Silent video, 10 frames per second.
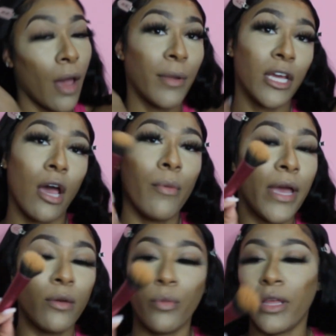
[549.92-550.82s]
I'm gonna go
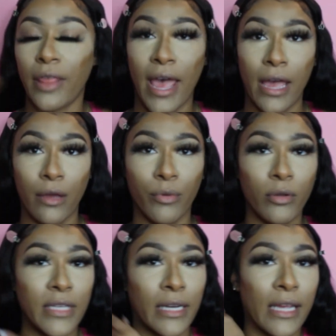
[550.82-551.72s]
in with a
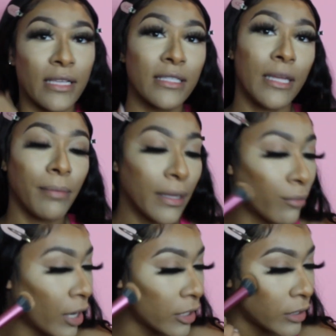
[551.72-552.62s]
Real Technique stippling
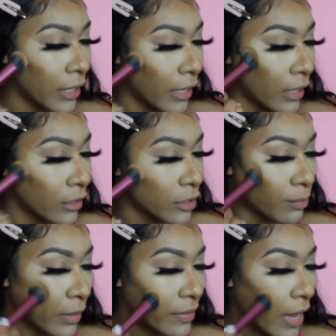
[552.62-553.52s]
brush and
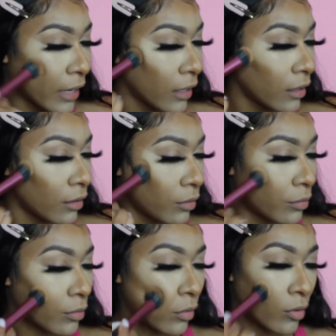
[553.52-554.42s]
just blend that in.